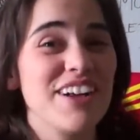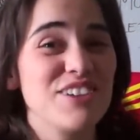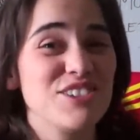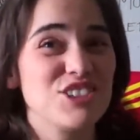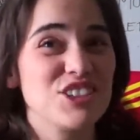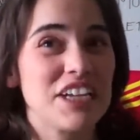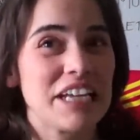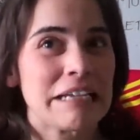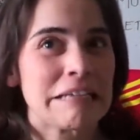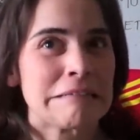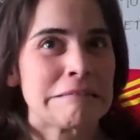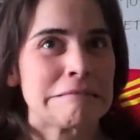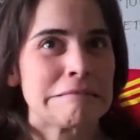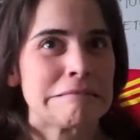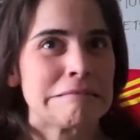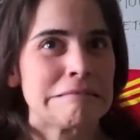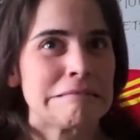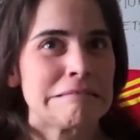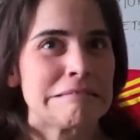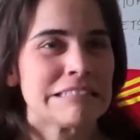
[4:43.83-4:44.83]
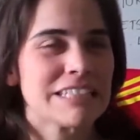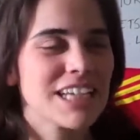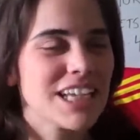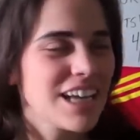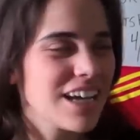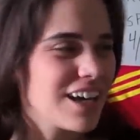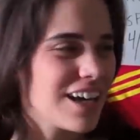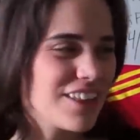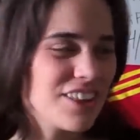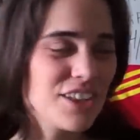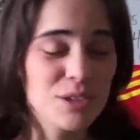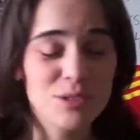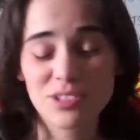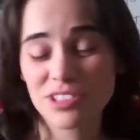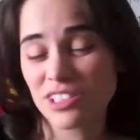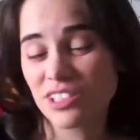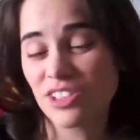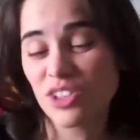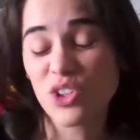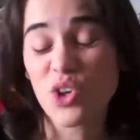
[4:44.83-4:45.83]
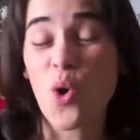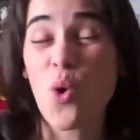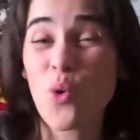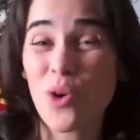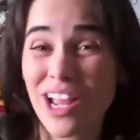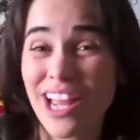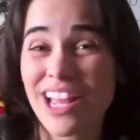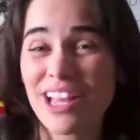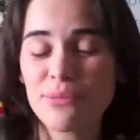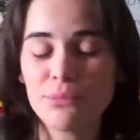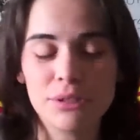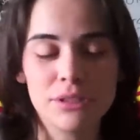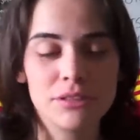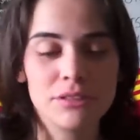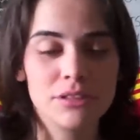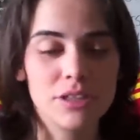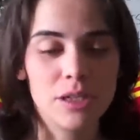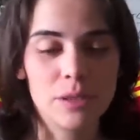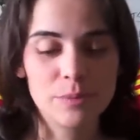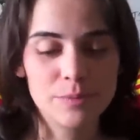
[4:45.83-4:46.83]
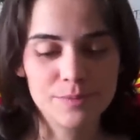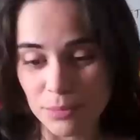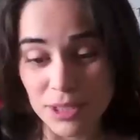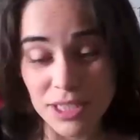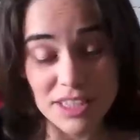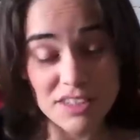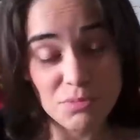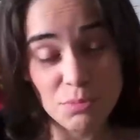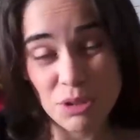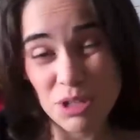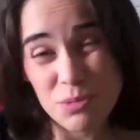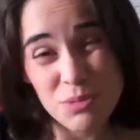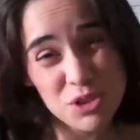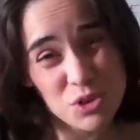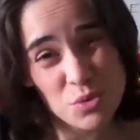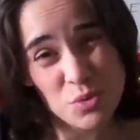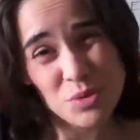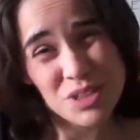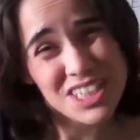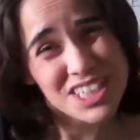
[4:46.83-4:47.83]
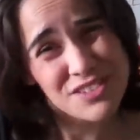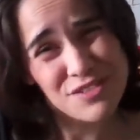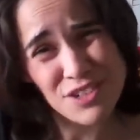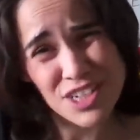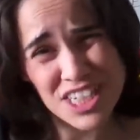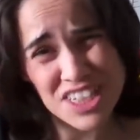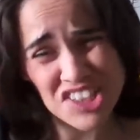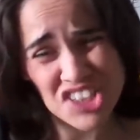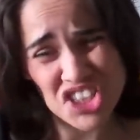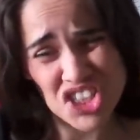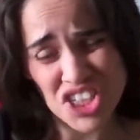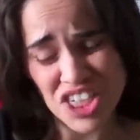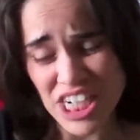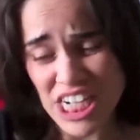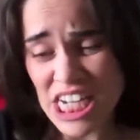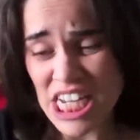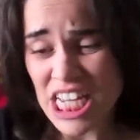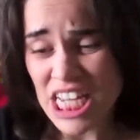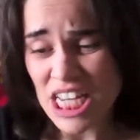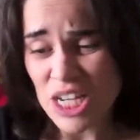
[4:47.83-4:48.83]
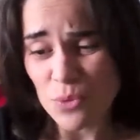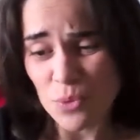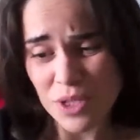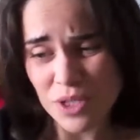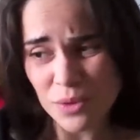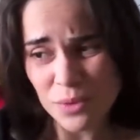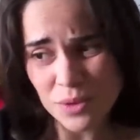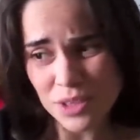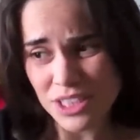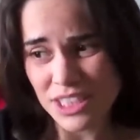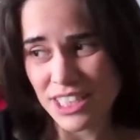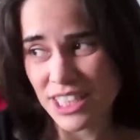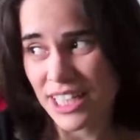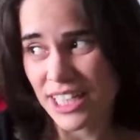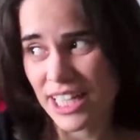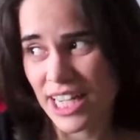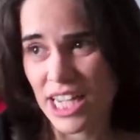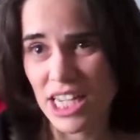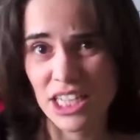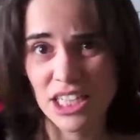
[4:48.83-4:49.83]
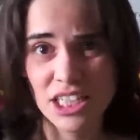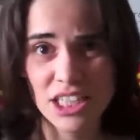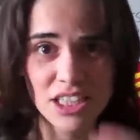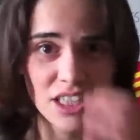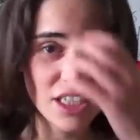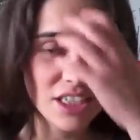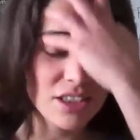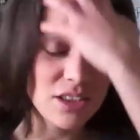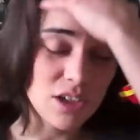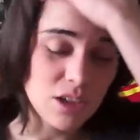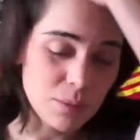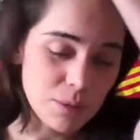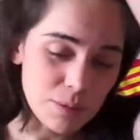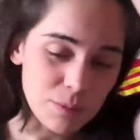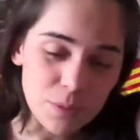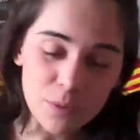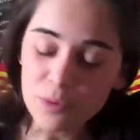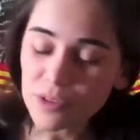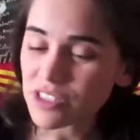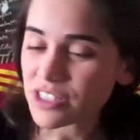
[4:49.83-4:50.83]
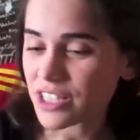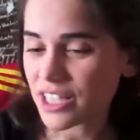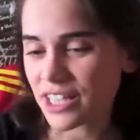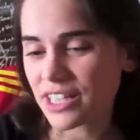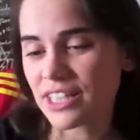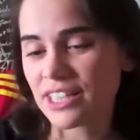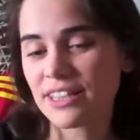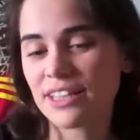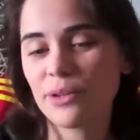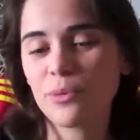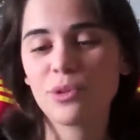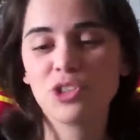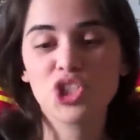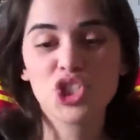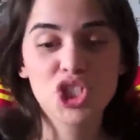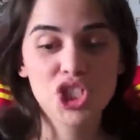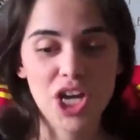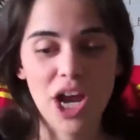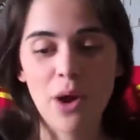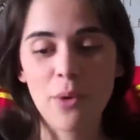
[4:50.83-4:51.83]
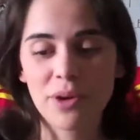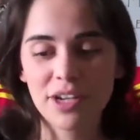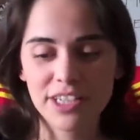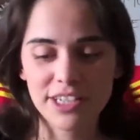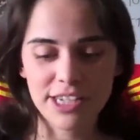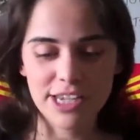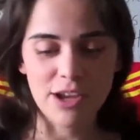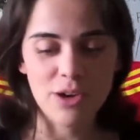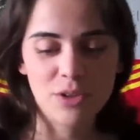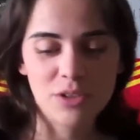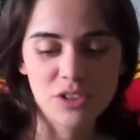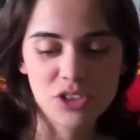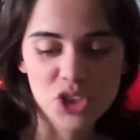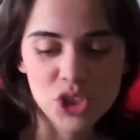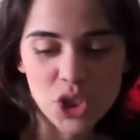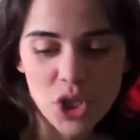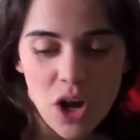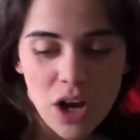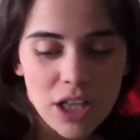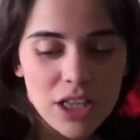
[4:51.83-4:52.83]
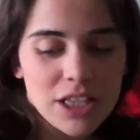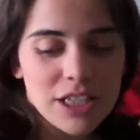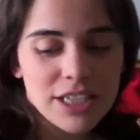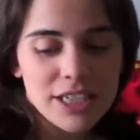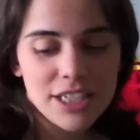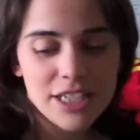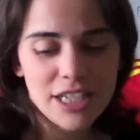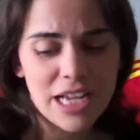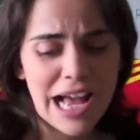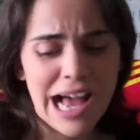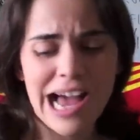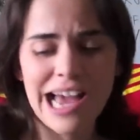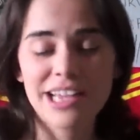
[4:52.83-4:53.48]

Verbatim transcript: I was like, I thought it was gonna look okay, but no. That's pretty much what we did for Easter. We don't really get candy. Like a lot of people were saying that they were chowing down on chocolate.